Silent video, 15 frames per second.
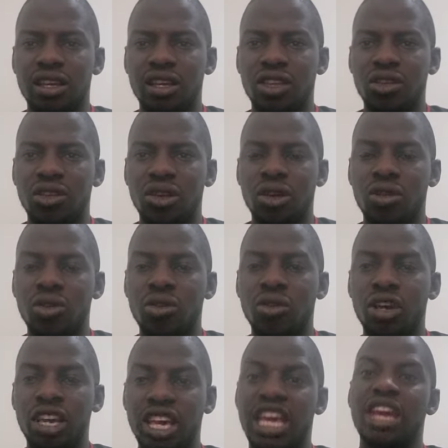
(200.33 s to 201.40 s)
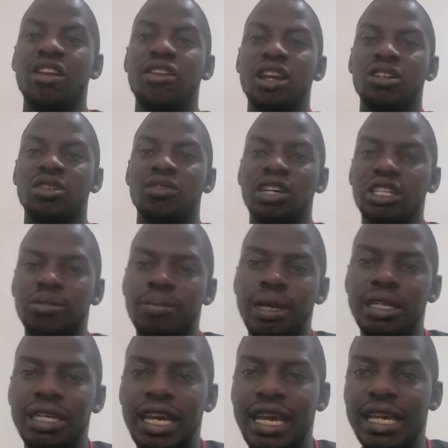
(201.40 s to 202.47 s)
your key areas of
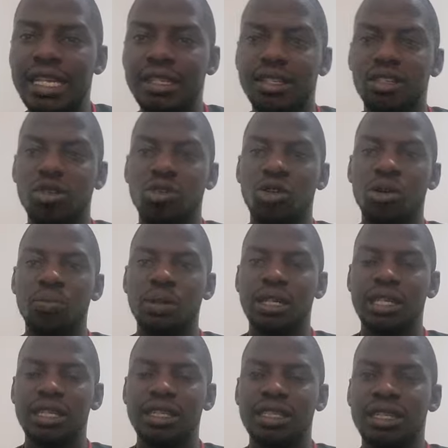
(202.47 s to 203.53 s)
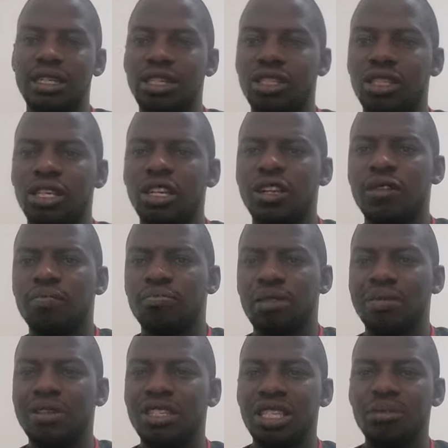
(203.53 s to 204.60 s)
expertise, your competences,
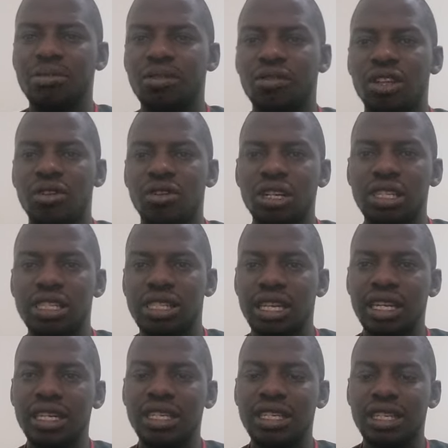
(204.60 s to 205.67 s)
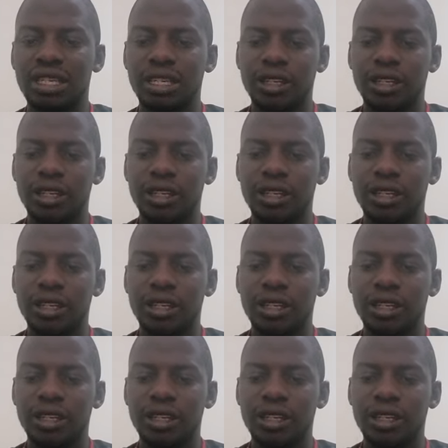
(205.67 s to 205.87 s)
maybe some of the recent